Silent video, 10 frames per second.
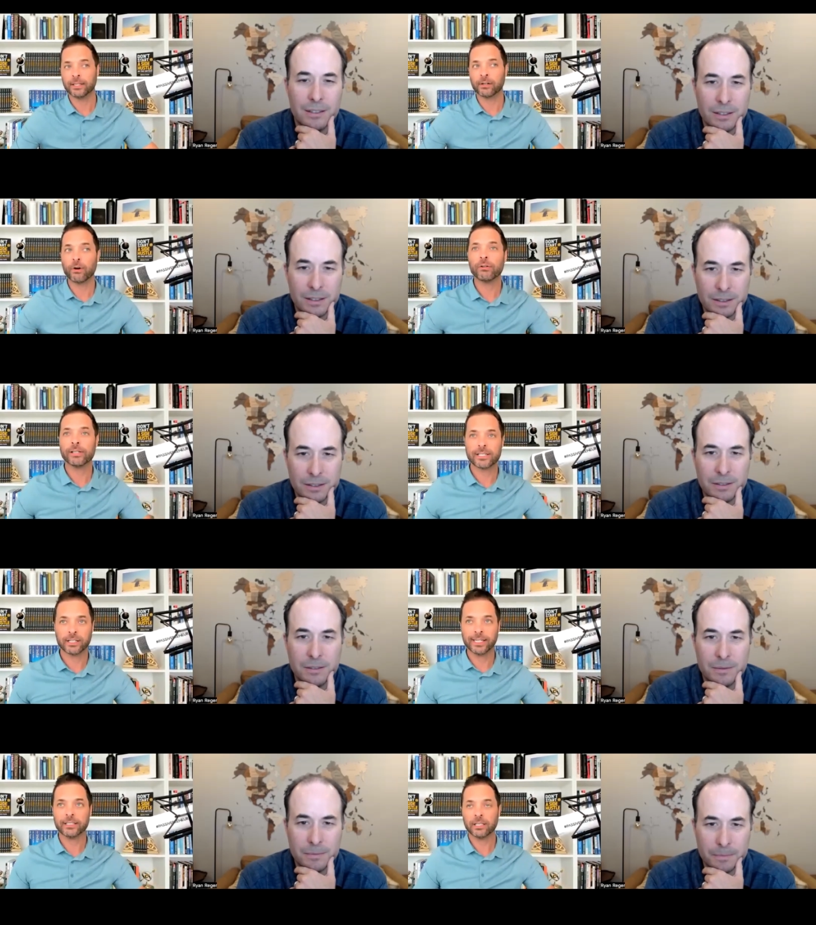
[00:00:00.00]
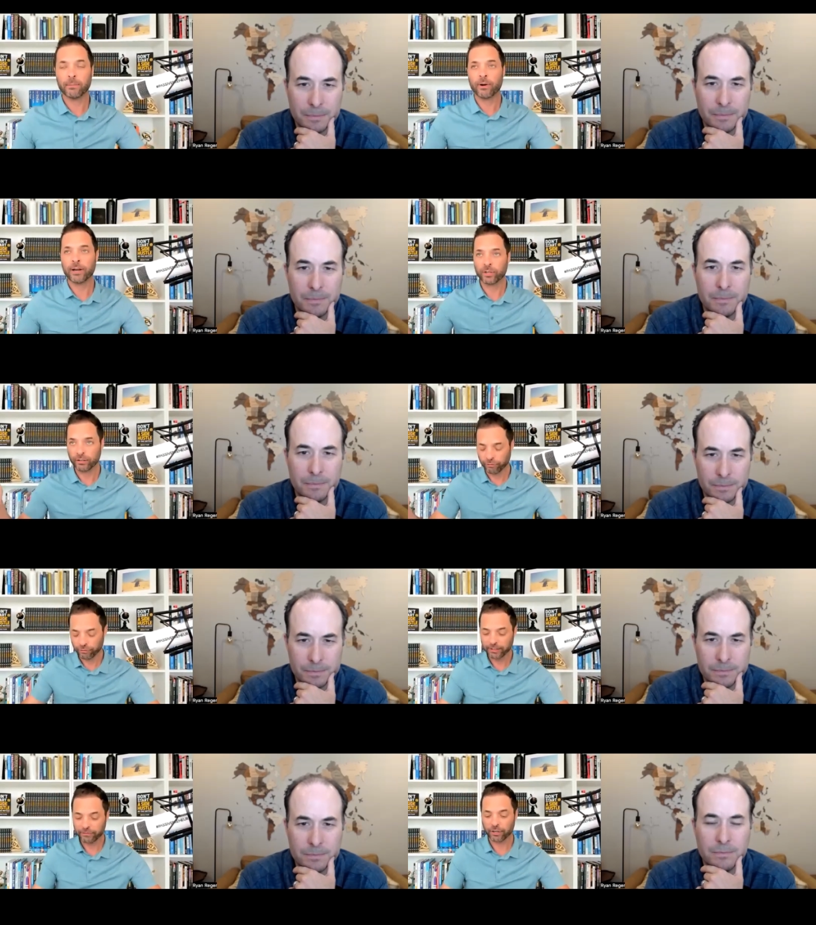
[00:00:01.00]
Speaker 1: goal is to get to the point where you're
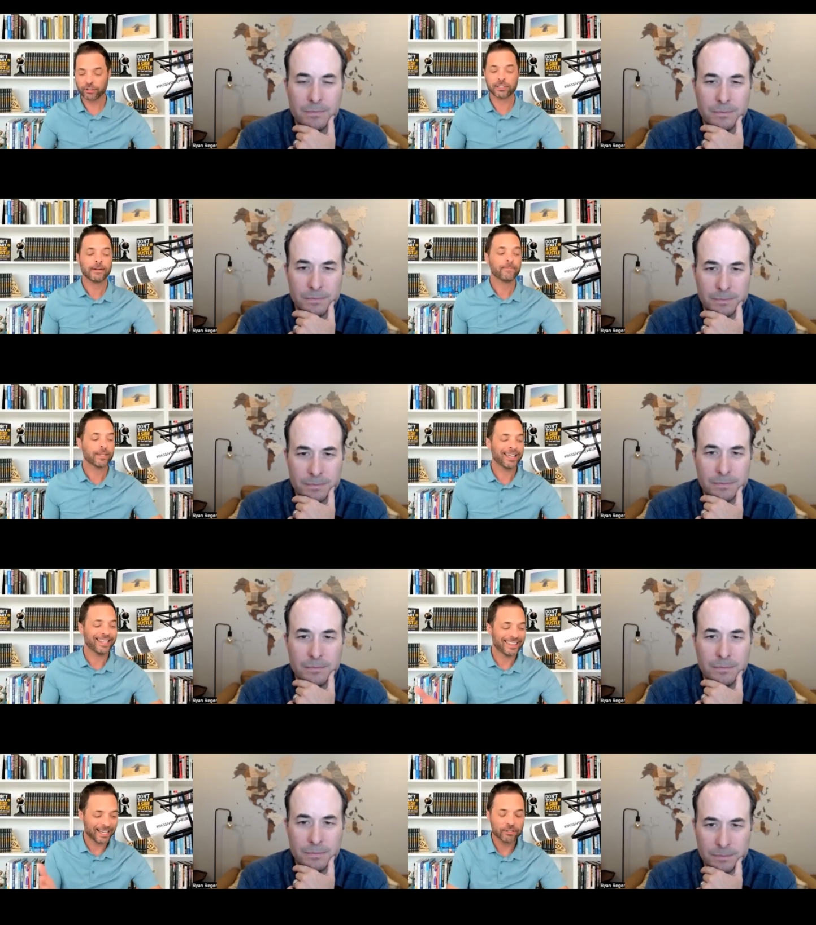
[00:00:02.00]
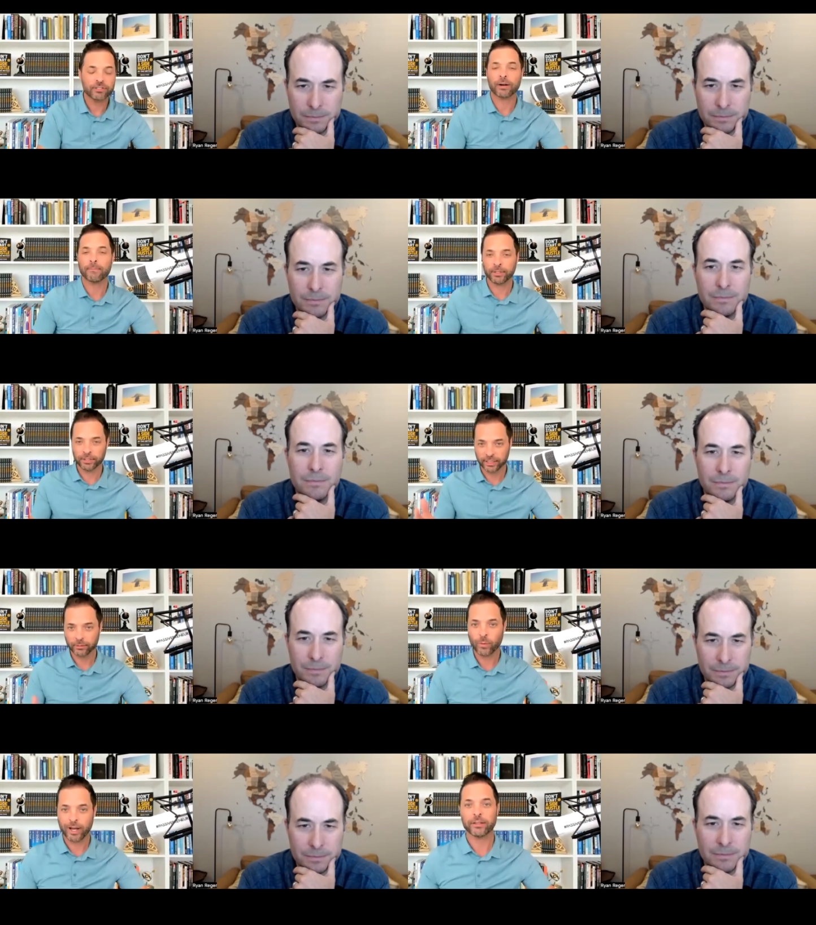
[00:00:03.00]
free first, and then you start building
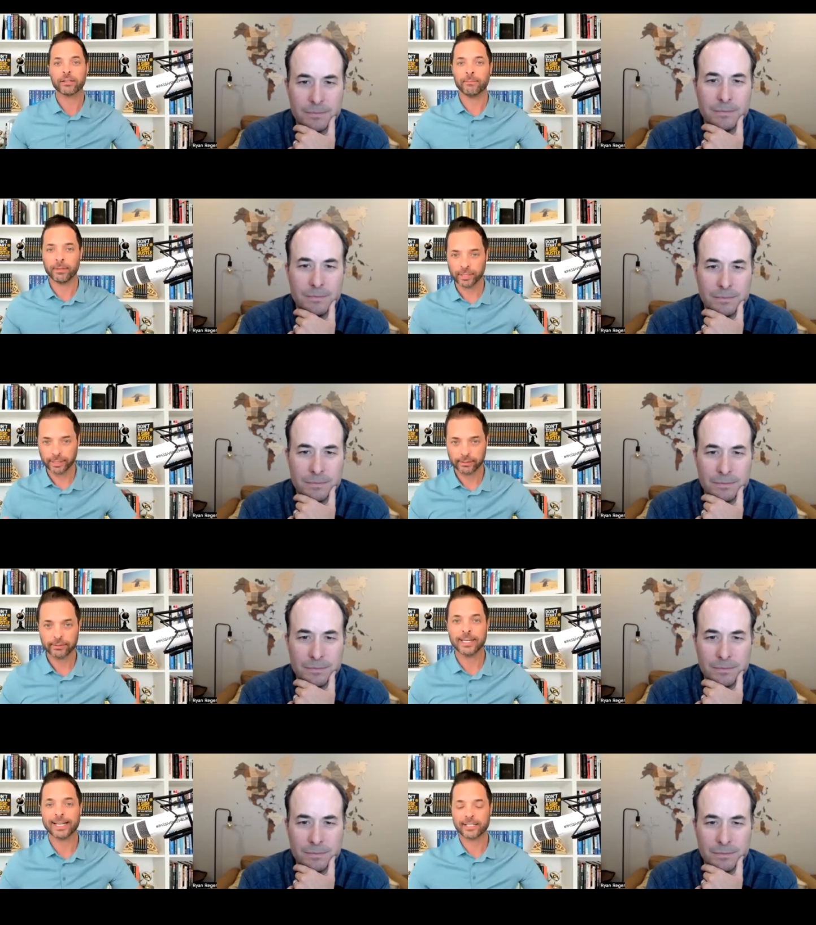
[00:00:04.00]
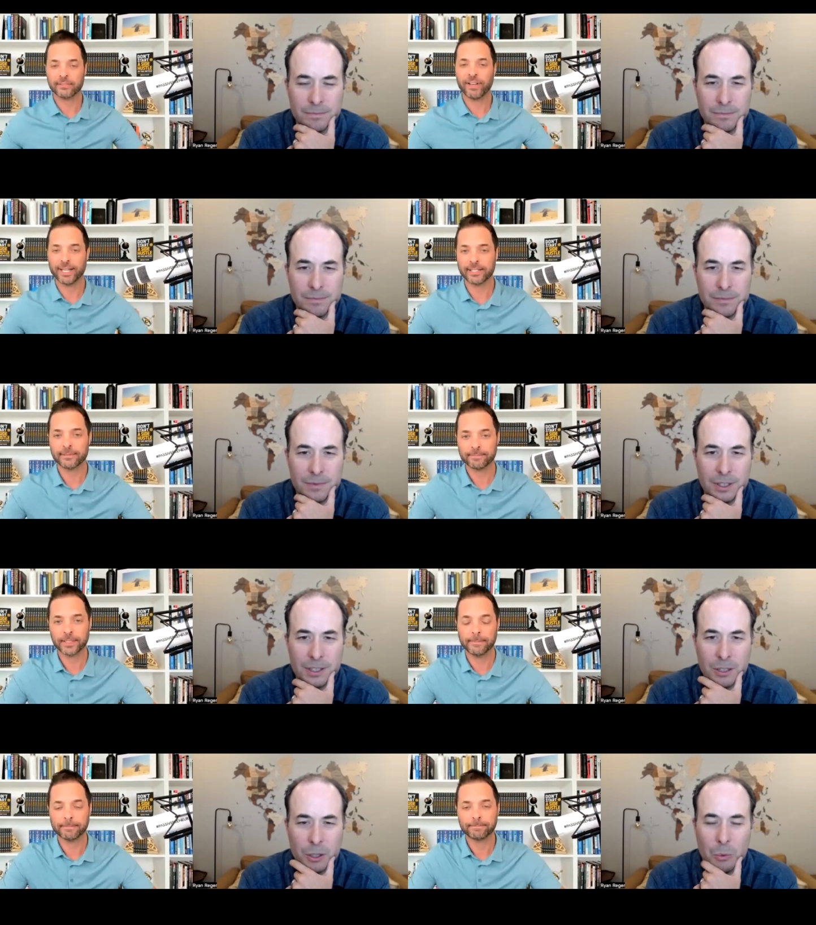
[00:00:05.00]
wealth and building mm the next phase.
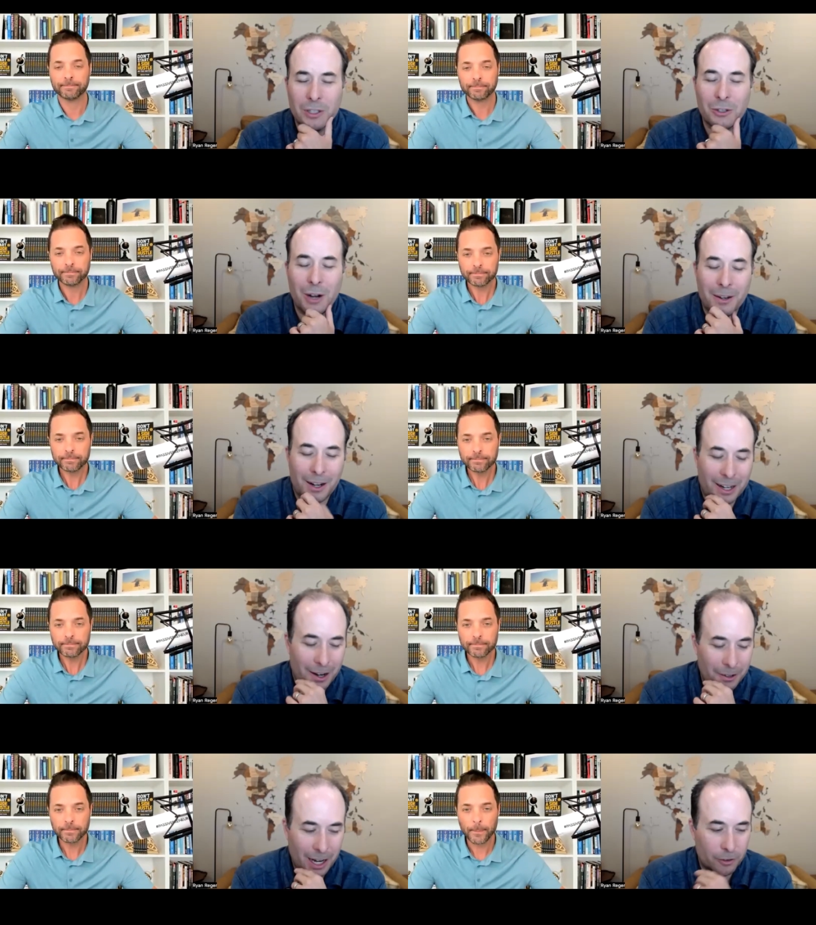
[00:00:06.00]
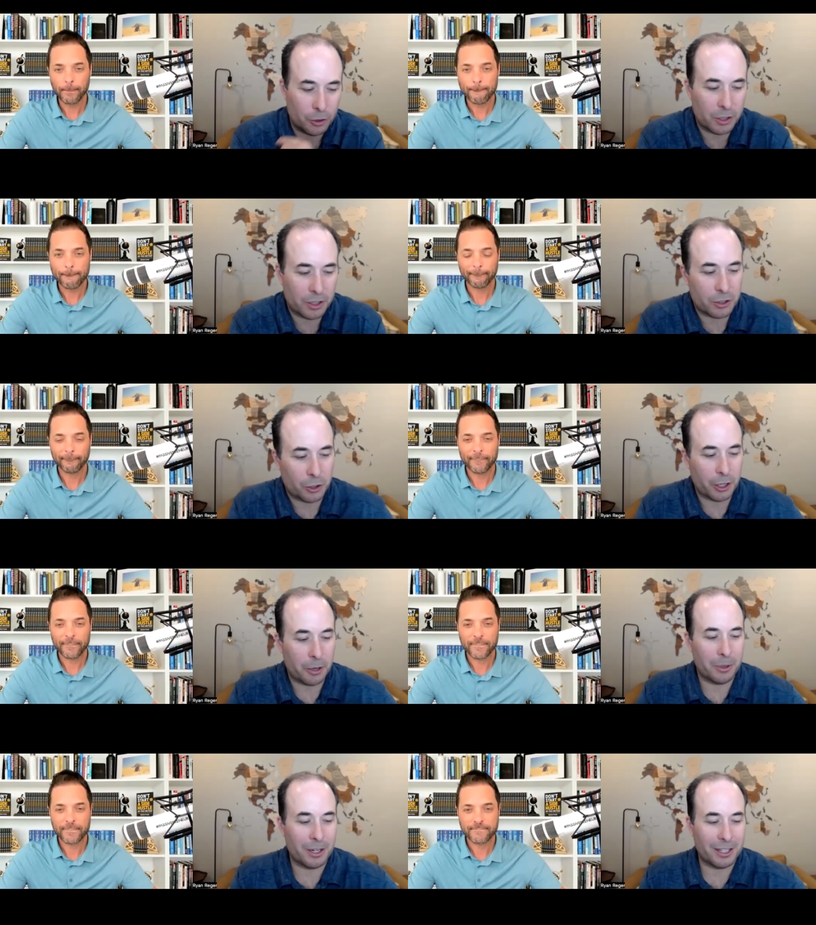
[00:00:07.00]
Yep. So
Speaker 2: what? So I, I kind of alluded to this
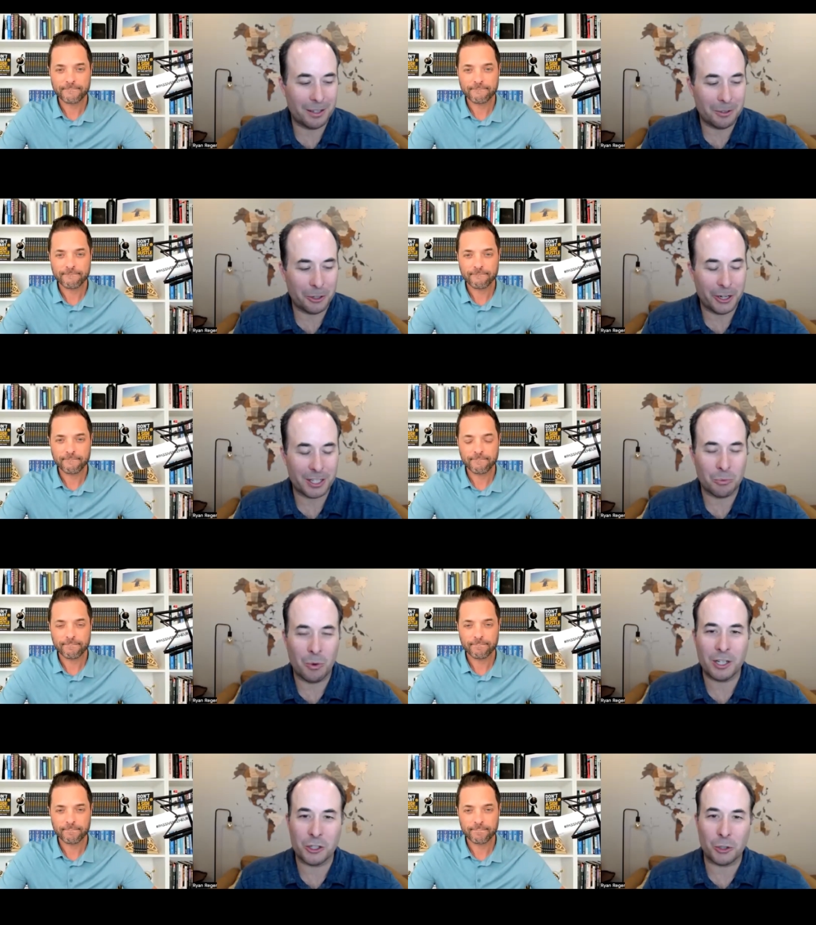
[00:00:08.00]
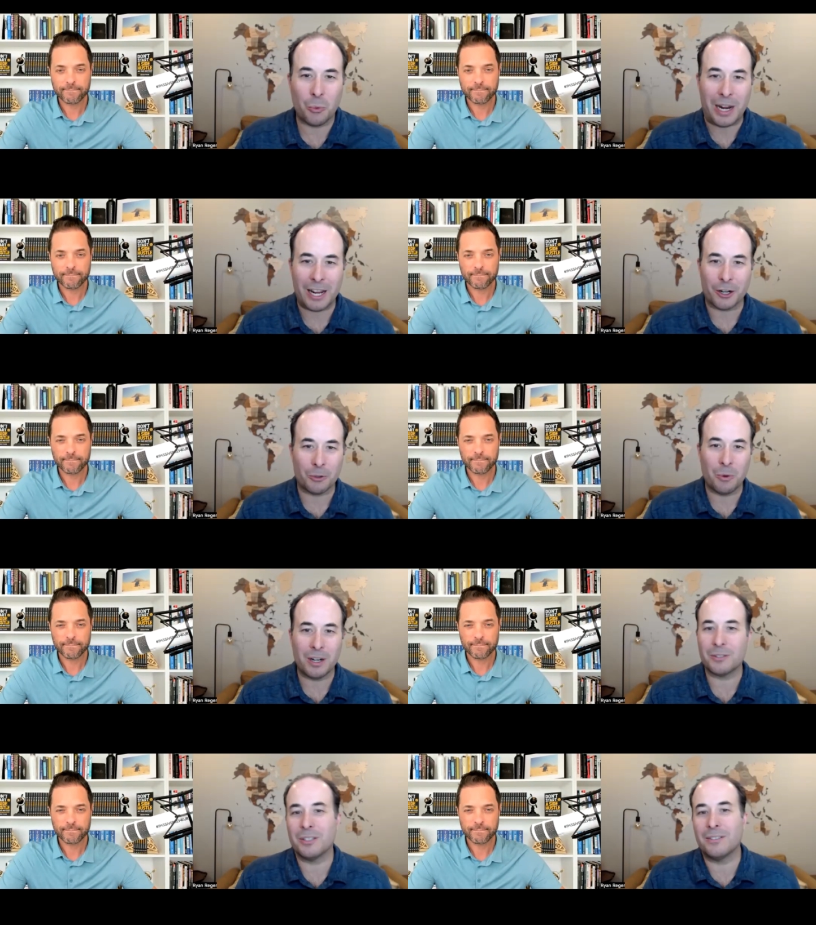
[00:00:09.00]
earlier. When I'm curious, what is your week or
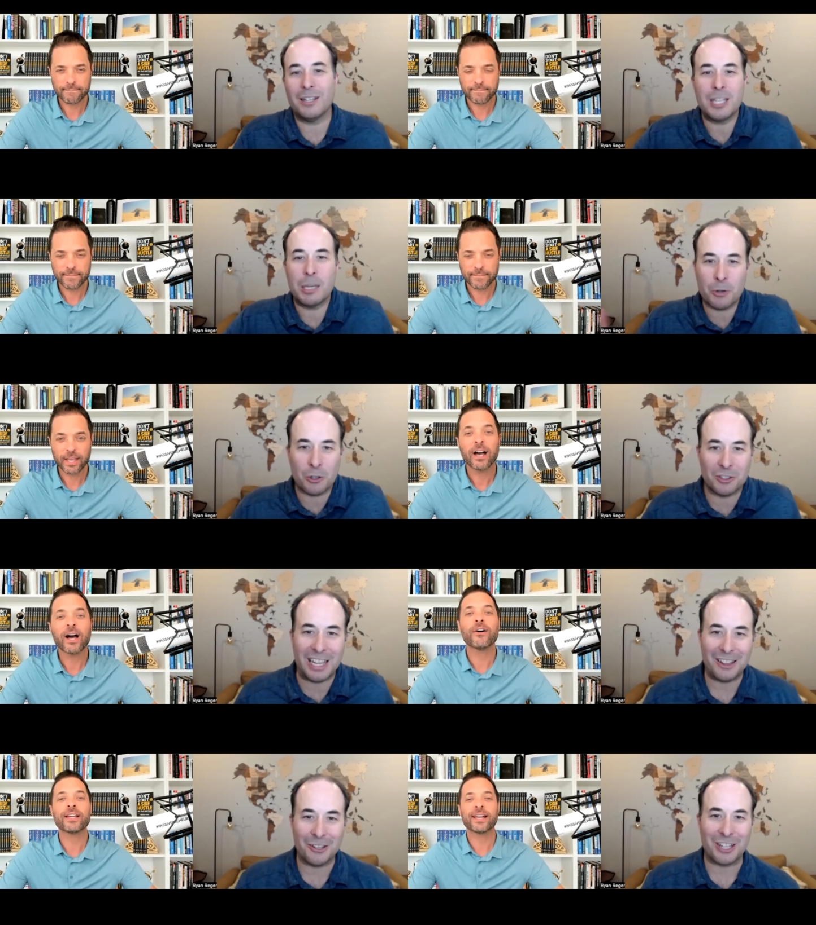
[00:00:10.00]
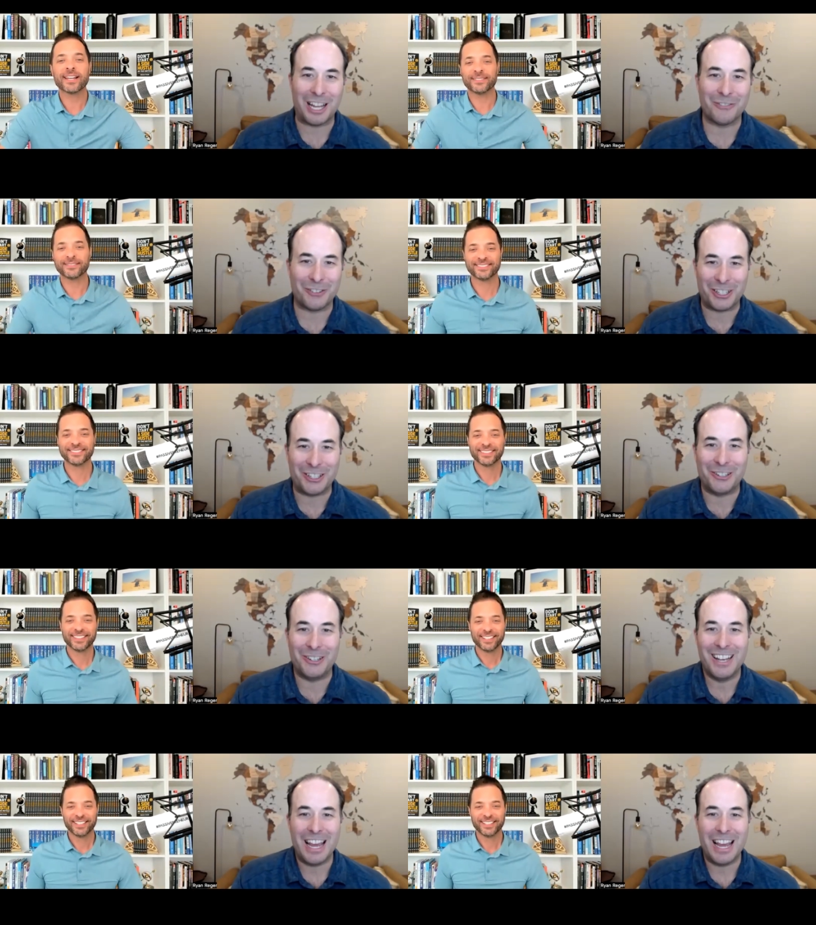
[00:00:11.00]
what is a, a typical oh, day? Oh yeah, yeah. For you,